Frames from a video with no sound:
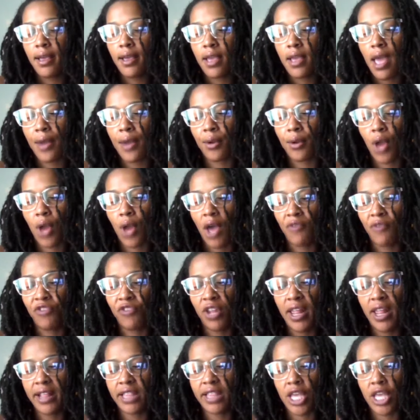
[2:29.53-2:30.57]
I don't know. I feel
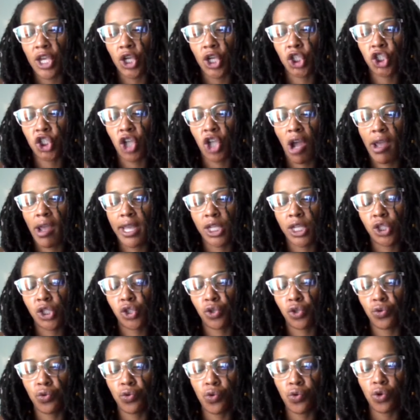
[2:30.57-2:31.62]
like that you're trying
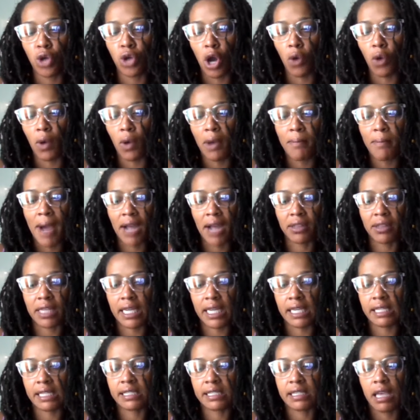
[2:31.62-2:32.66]
to go about
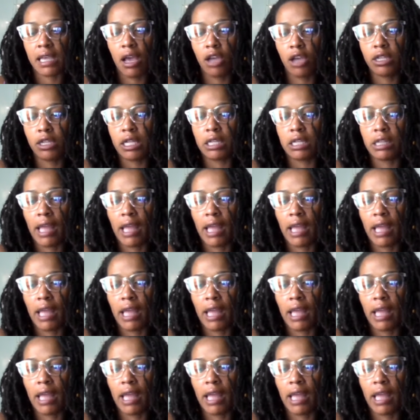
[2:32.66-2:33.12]
this, or uh,